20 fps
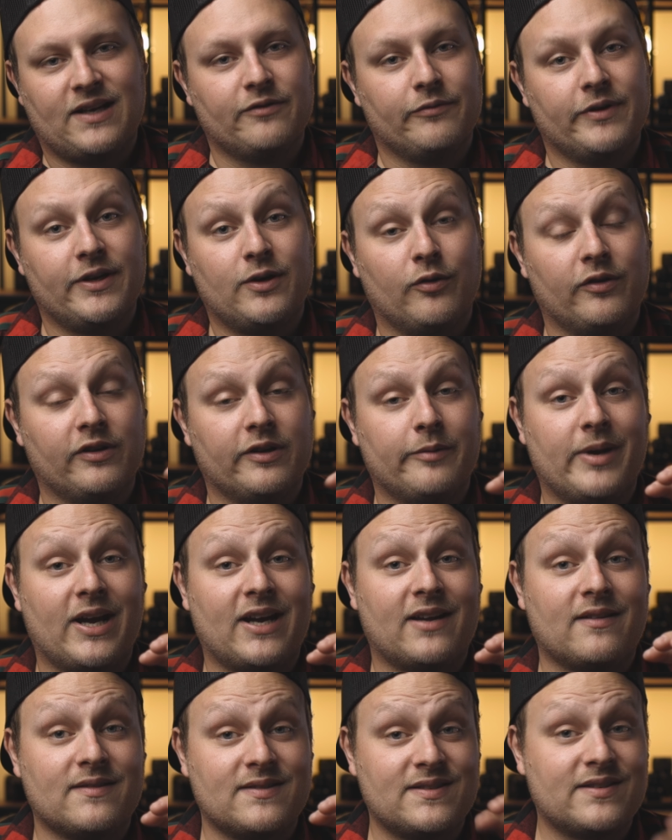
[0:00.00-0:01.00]
I had to record the
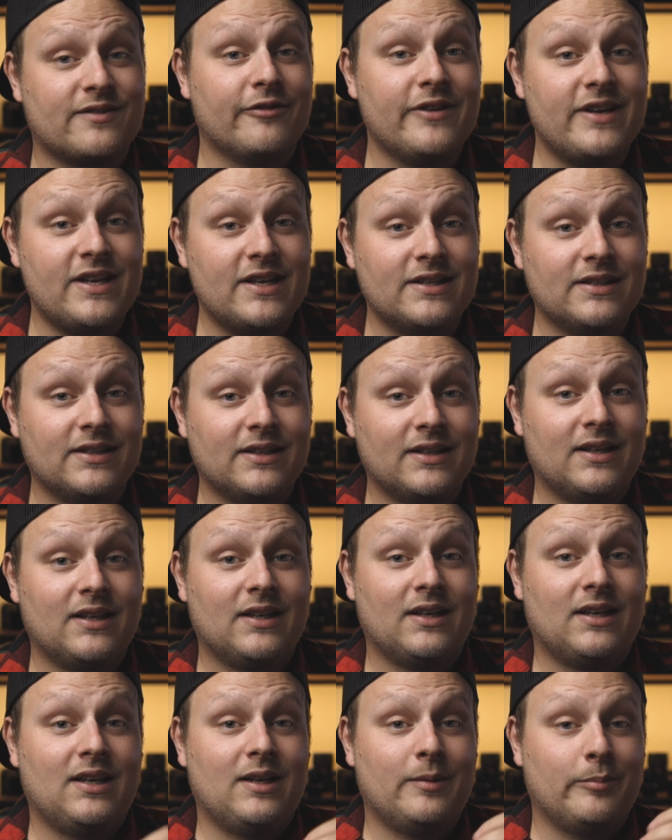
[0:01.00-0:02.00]
back of the screen.
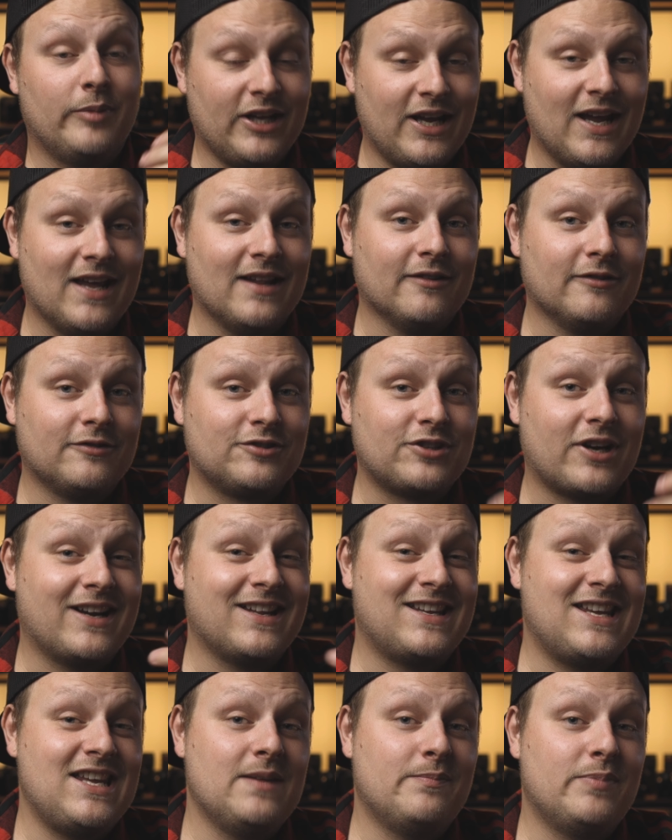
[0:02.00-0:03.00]
But again, they're trying
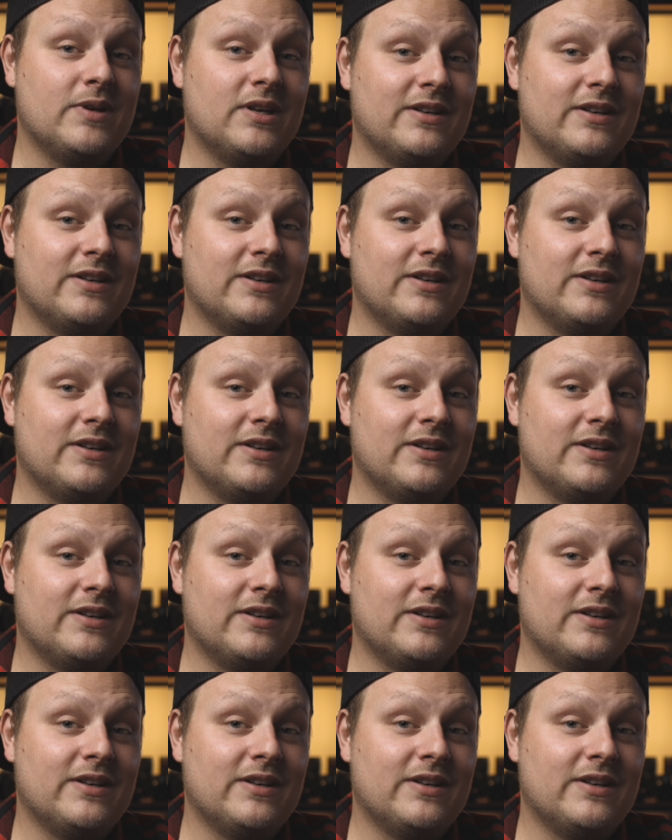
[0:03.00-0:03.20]
to keep